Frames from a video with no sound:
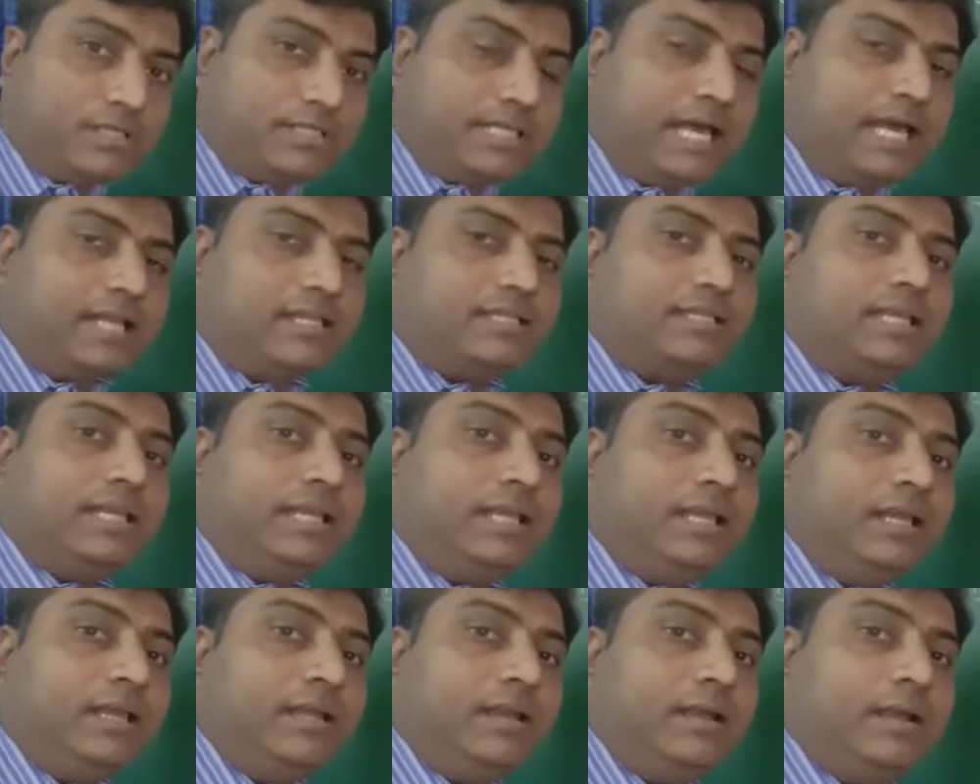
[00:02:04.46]
they are
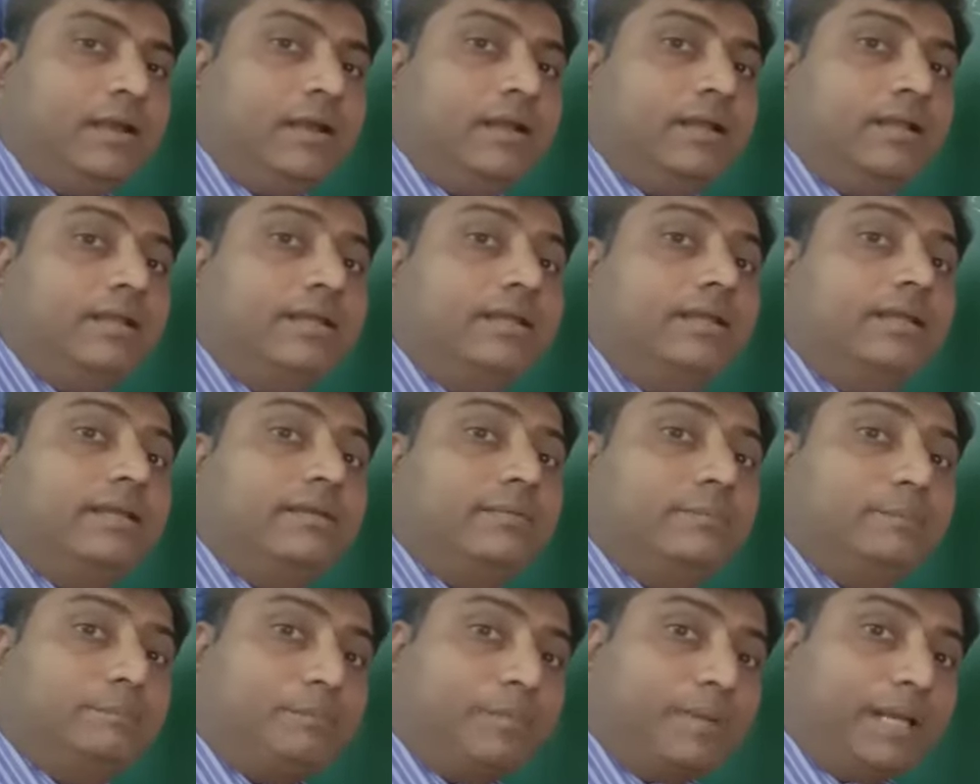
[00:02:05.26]
the
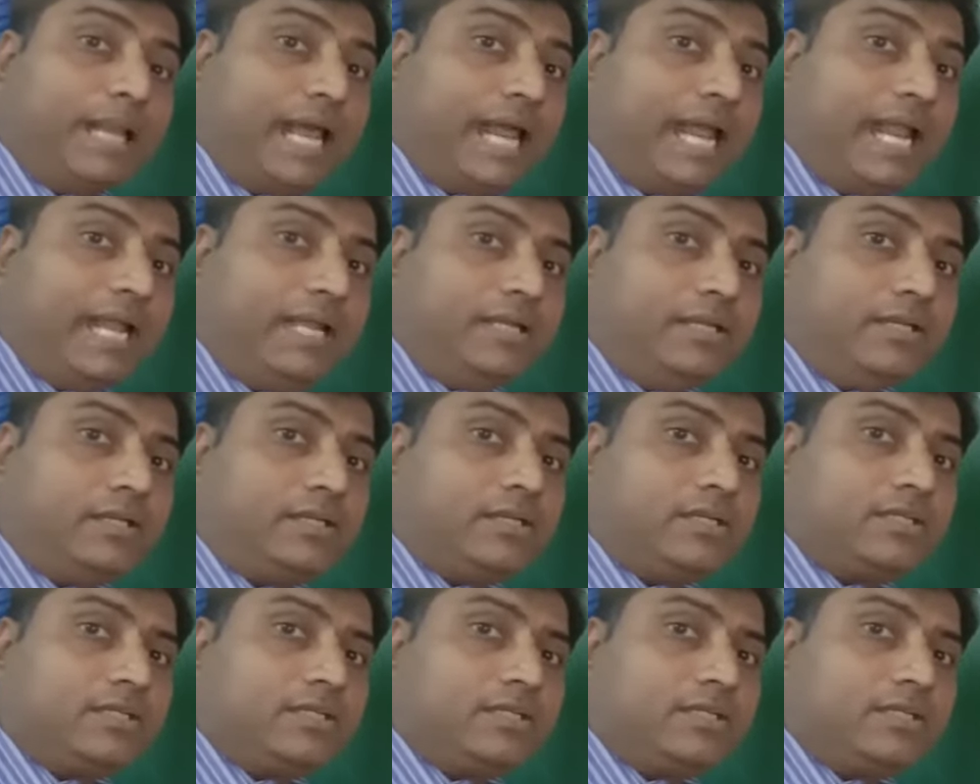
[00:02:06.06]
plant.